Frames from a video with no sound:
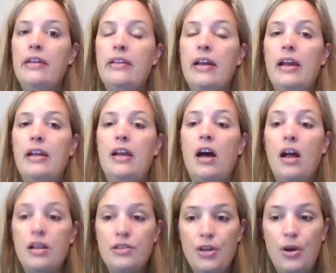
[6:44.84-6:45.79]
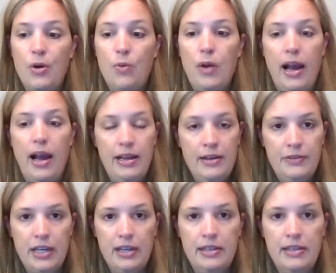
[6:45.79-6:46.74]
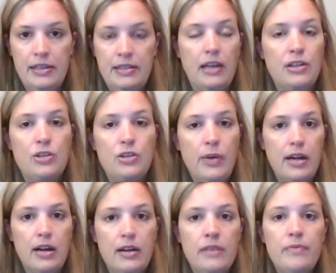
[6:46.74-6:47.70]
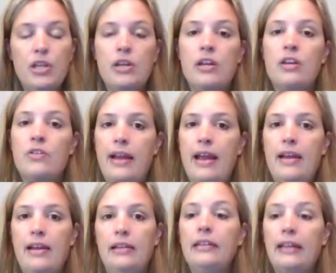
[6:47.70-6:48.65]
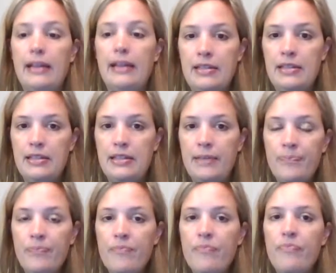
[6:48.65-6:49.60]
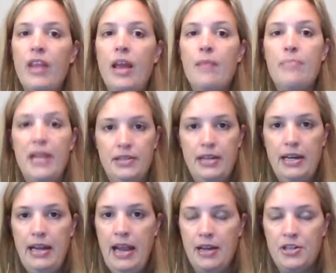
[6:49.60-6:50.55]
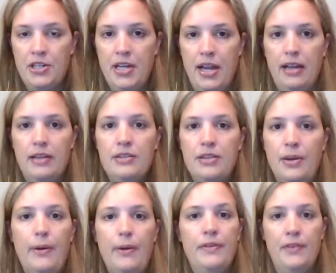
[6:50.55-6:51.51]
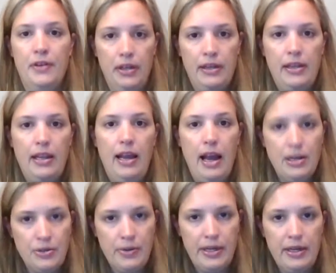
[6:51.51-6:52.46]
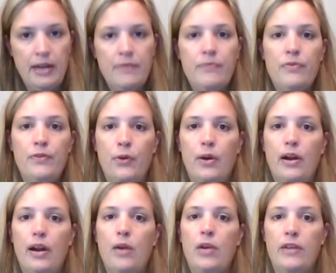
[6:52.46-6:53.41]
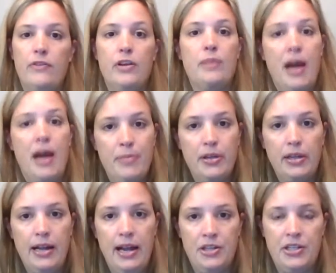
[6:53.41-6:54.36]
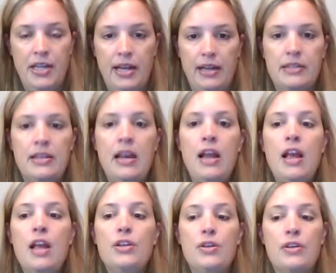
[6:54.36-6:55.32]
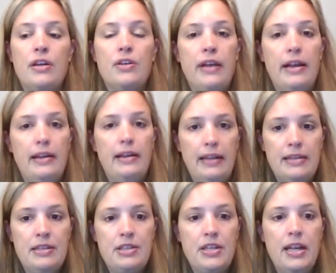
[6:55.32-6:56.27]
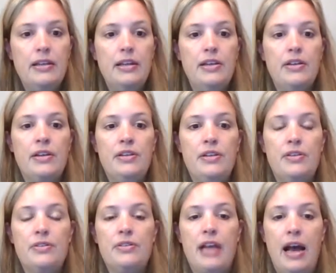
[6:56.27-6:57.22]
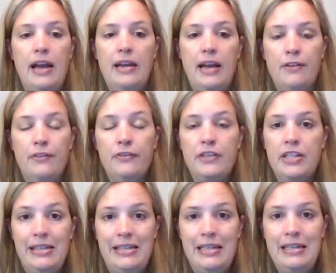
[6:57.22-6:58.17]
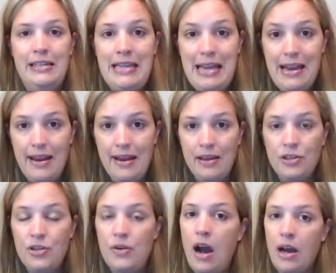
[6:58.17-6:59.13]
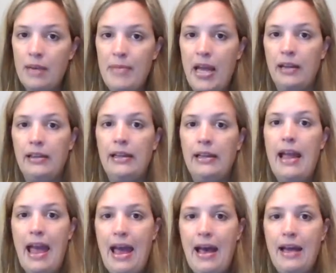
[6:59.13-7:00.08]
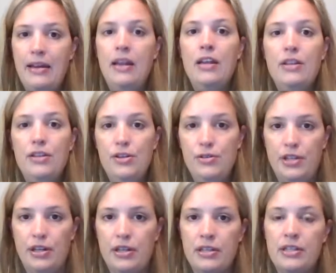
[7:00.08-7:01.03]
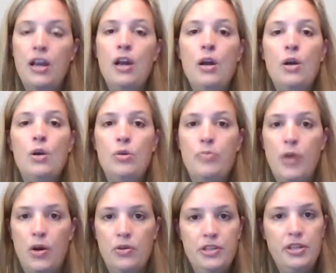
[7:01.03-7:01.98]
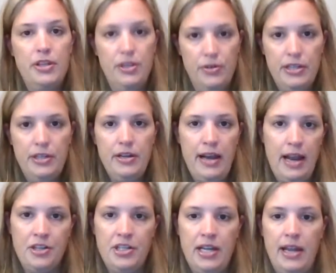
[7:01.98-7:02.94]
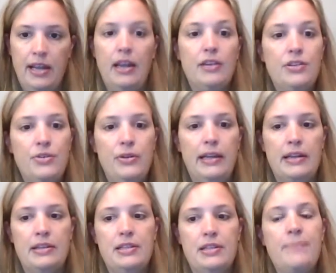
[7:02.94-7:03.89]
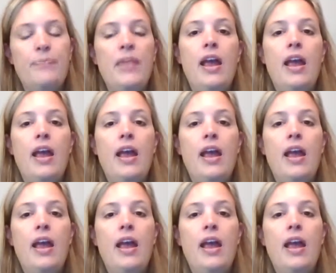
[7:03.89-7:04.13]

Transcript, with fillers: And then also, what I have done is on Twitter, you can create a list based on a hashtag. So if you look on Twitter for one of your popular hashtags, you can create a list and then you can use IFTTT to automatically add users who post using your hashtag to a list.